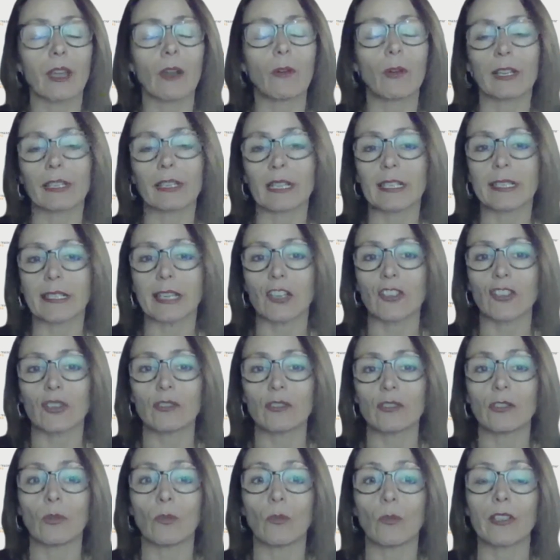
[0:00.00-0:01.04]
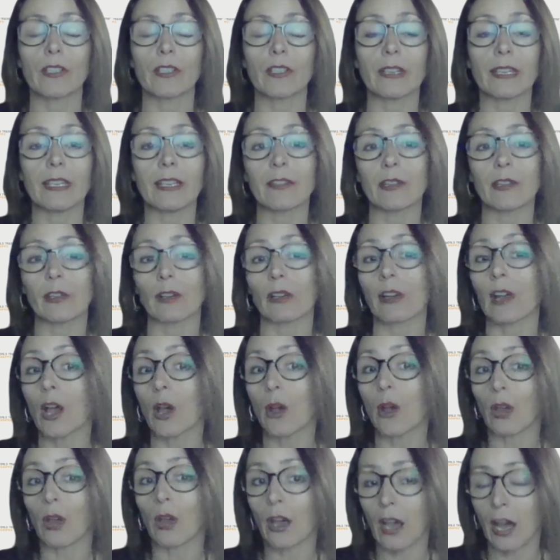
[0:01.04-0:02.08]
organizations who want to either
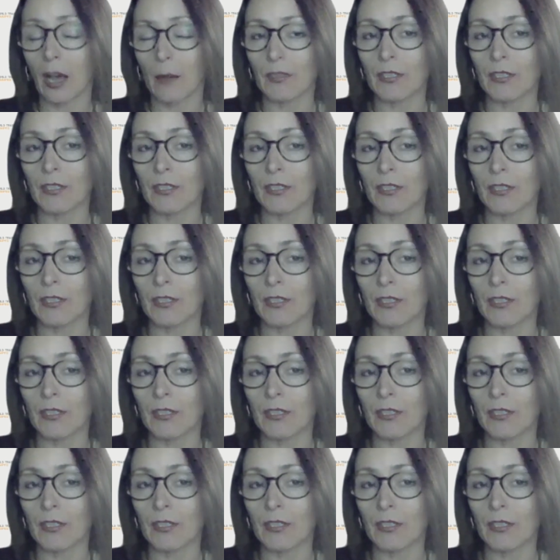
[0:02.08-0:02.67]
come to